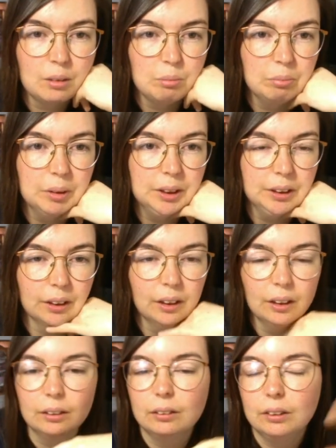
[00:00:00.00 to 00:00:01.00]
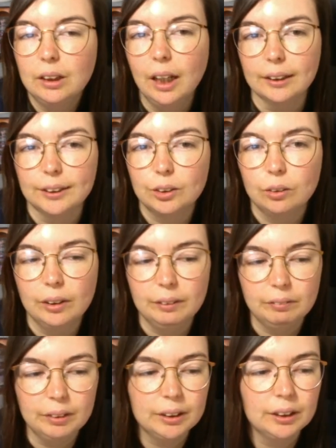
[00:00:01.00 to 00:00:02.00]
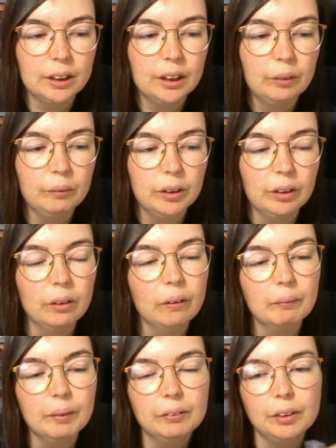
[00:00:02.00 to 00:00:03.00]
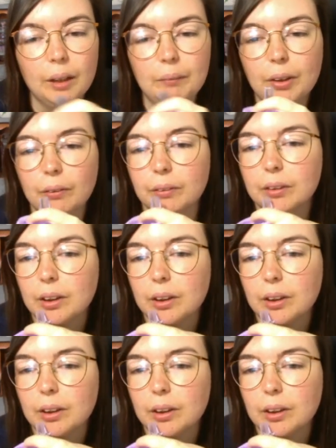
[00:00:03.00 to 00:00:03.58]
But yeah, so if there's something you want to know about, let me know.